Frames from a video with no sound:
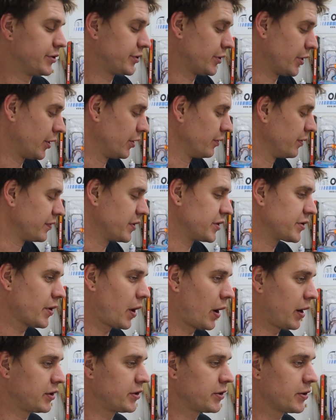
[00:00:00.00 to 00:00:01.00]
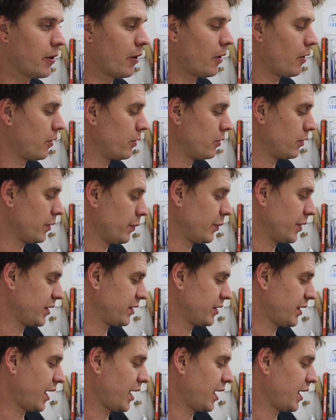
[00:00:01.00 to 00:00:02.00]
so we've decided to go
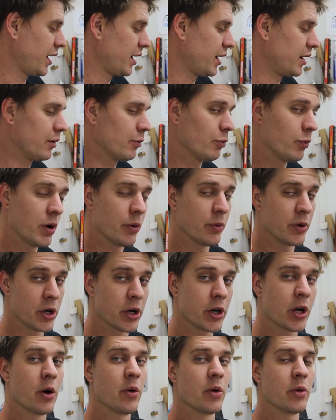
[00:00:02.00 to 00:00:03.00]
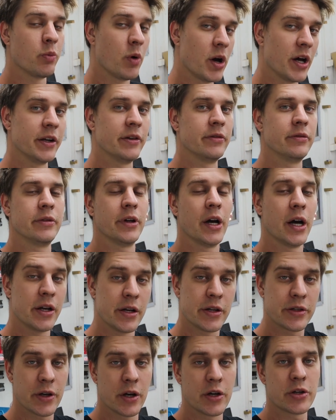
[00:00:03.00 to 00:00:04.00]
with a, what we're going to go with one
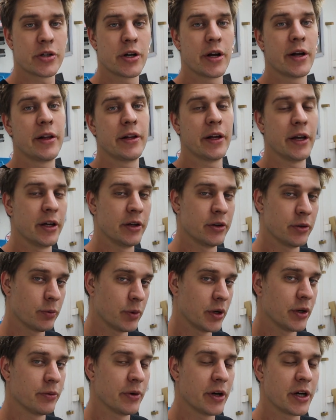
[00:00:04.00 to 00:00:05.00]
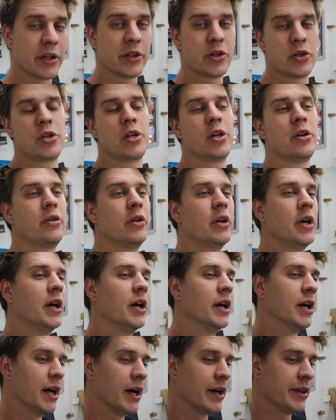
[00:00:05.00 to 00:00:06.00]
undersized shell and one regular shell.
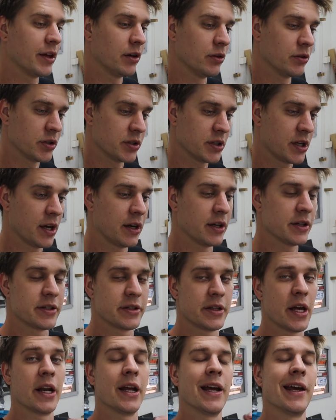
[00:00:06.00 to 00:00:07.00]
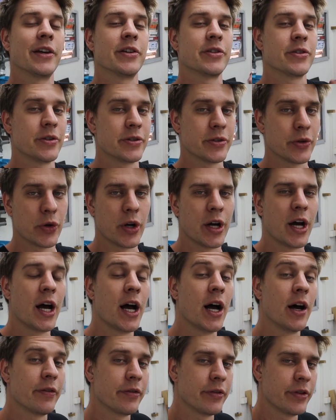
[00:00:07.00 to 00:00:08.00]
Uh, that'll just get us that extra sort of
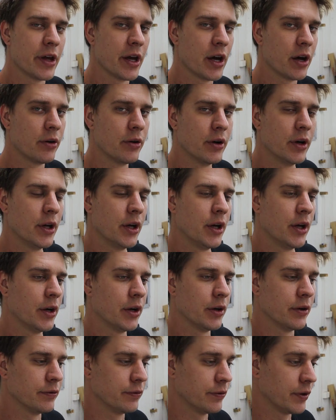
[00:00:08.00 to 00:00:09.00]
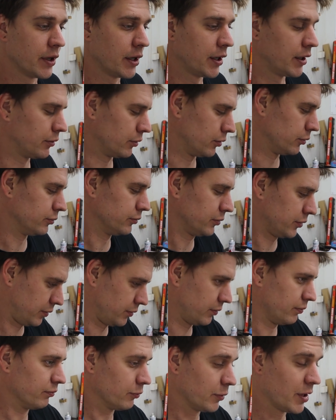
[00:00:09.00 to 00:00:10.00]
half thou of, uh, or
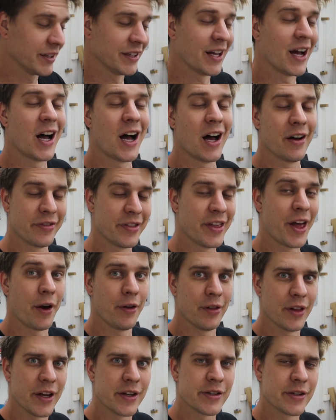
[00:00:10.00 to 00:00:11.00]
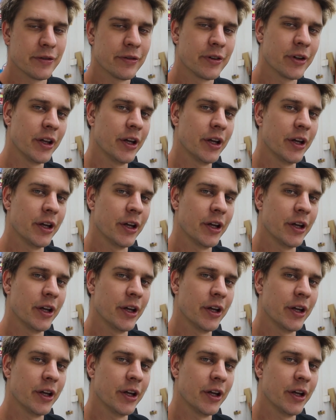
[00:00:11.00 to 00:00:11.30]
one half thou less of